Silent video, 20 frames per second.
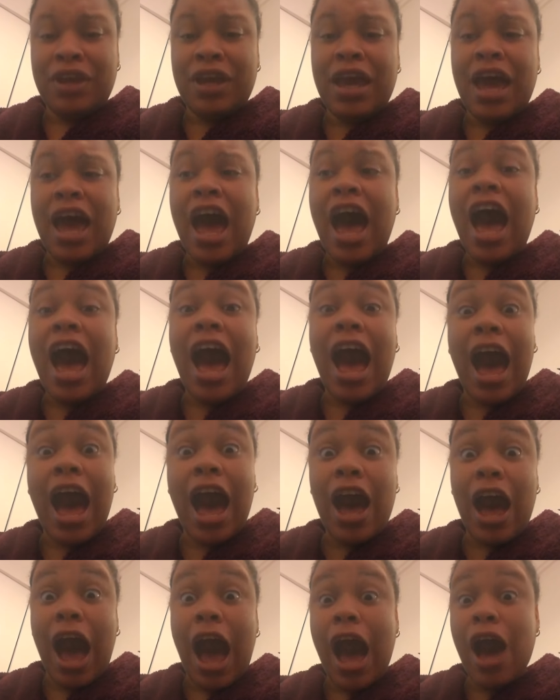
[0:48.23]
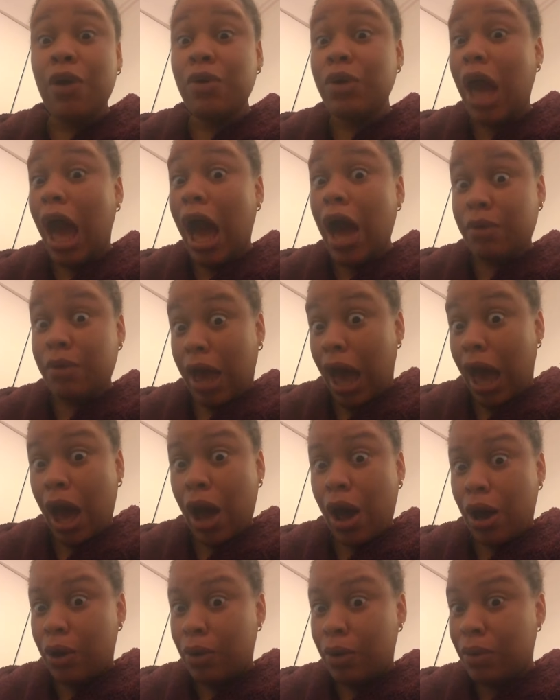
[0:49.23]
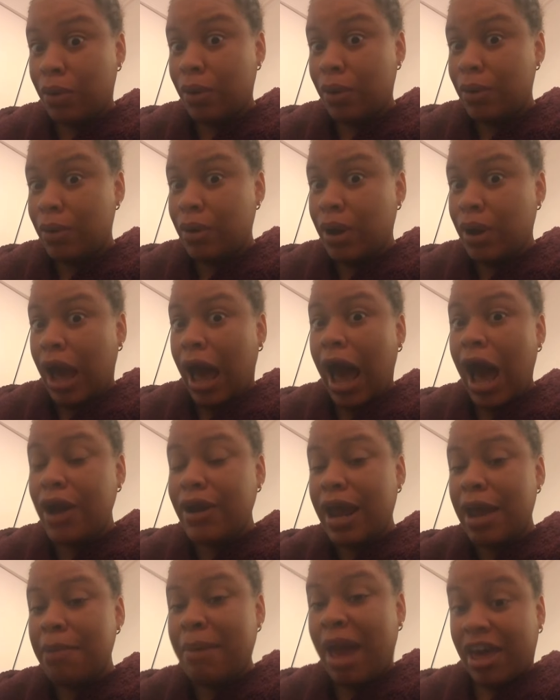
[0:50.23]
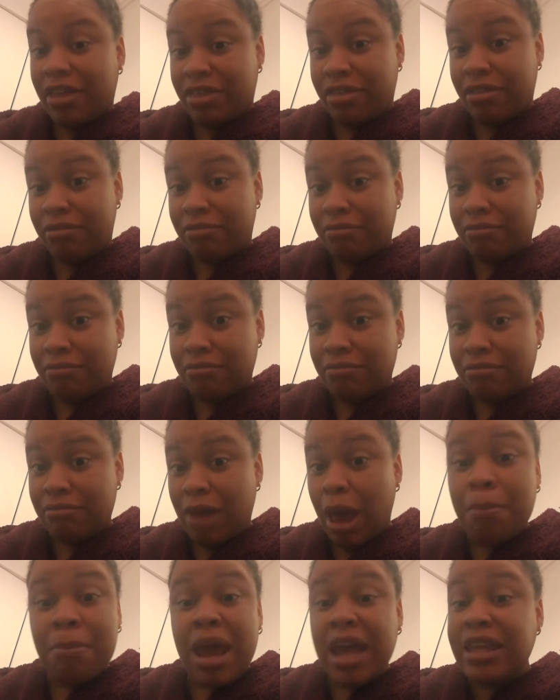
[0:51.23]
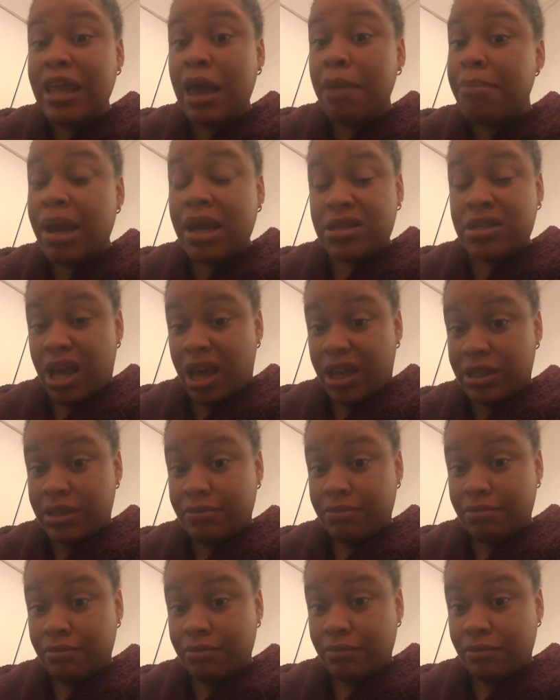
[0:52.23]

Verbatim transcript: How, how, how, how, how that math? Make that make sense.